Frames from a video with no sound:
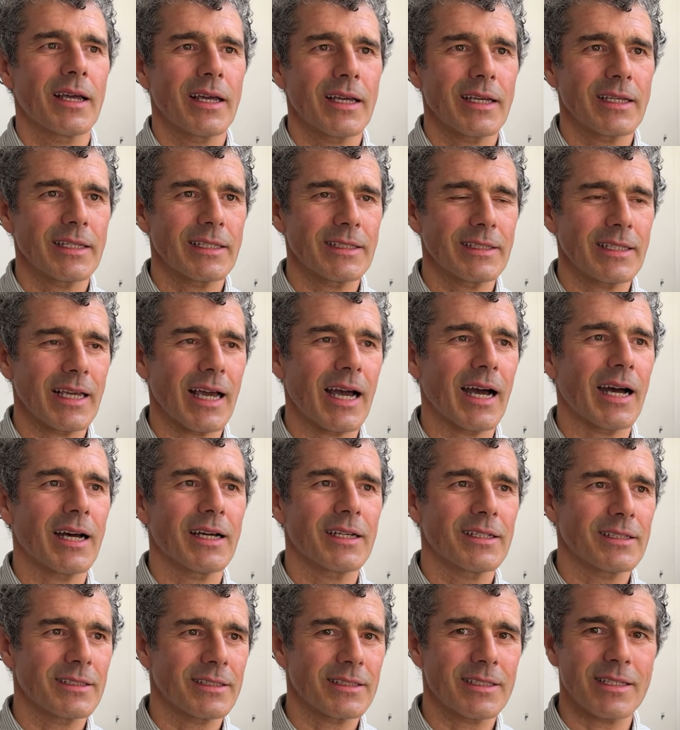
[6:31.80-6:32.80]
yeah,
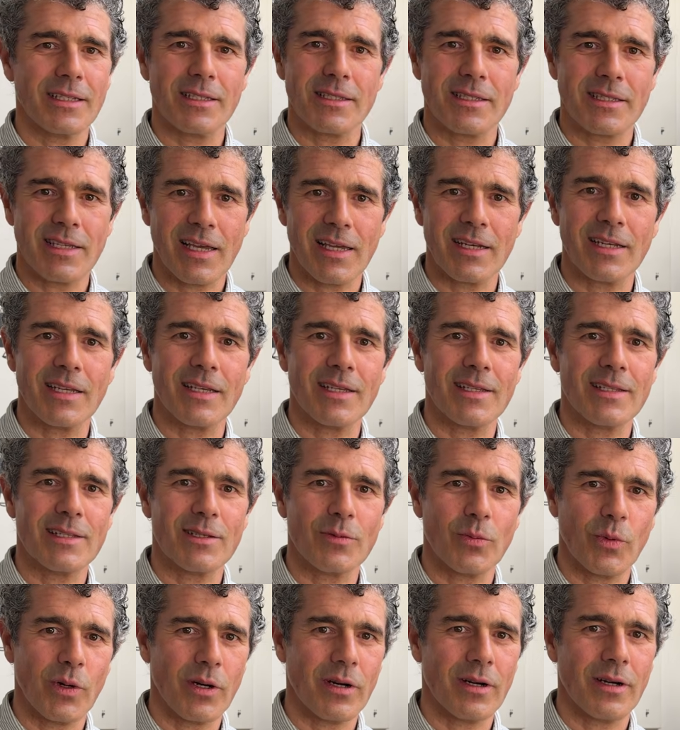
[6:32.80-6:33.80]
the
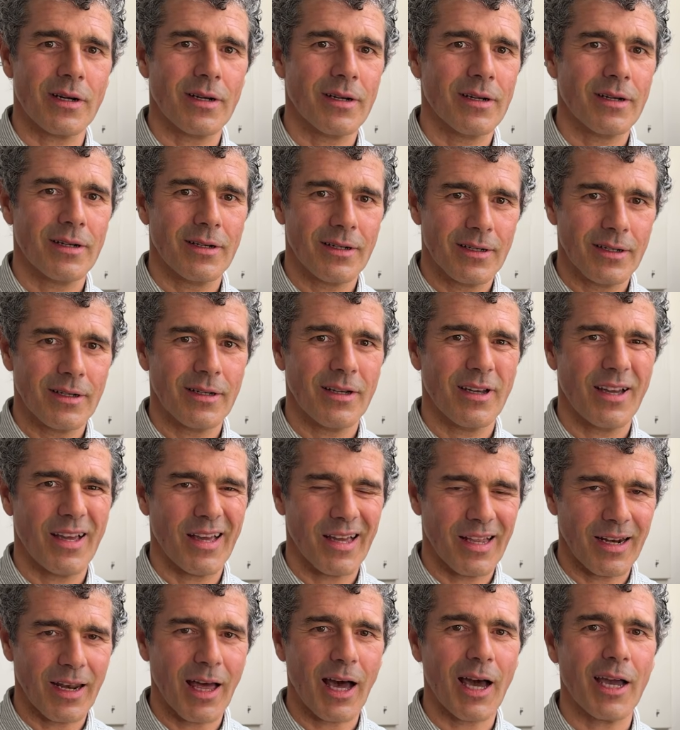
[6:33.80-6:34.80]
Sennys were
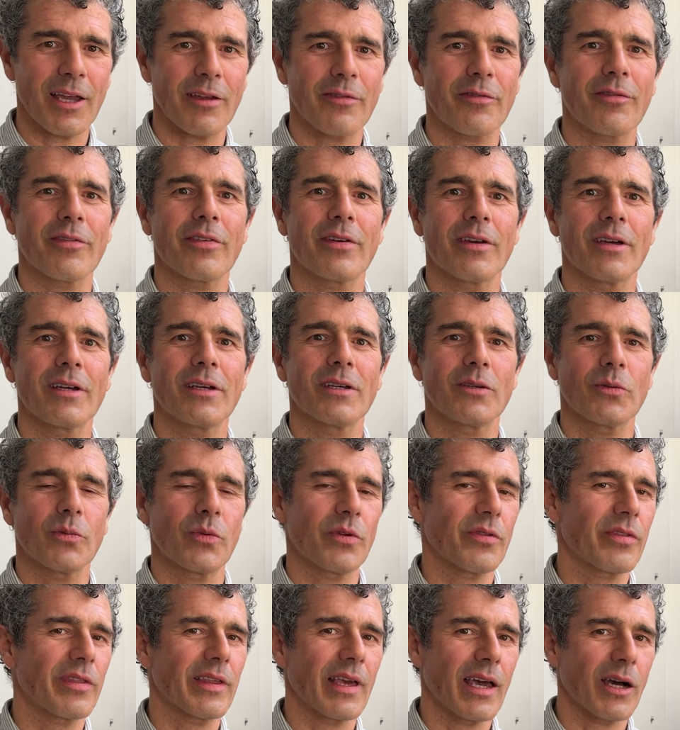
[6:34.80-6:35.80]
alive
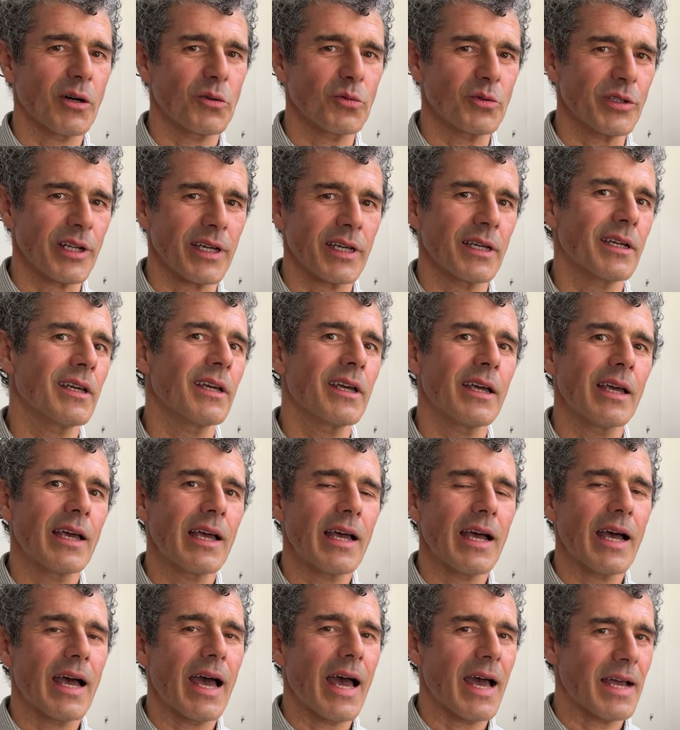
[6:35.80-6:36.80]
with the Aune
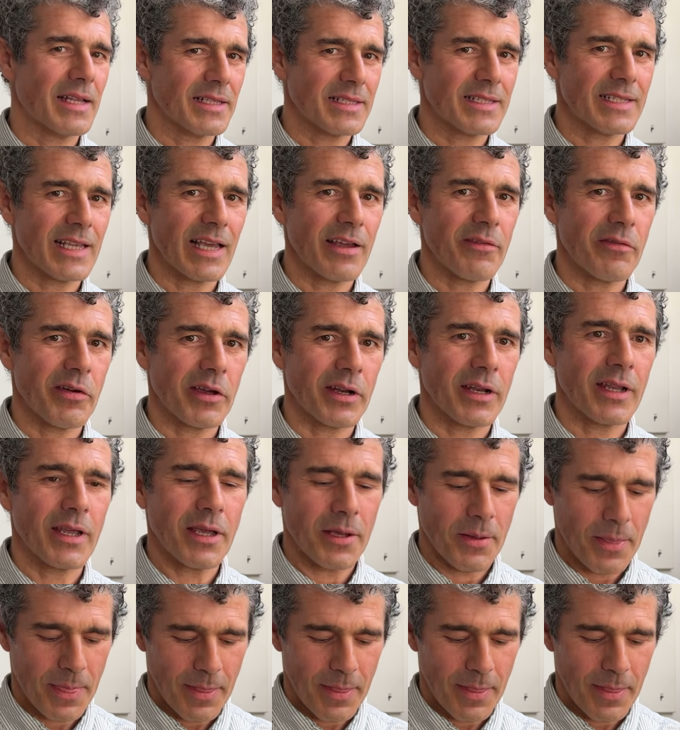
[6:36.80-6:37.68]
N7.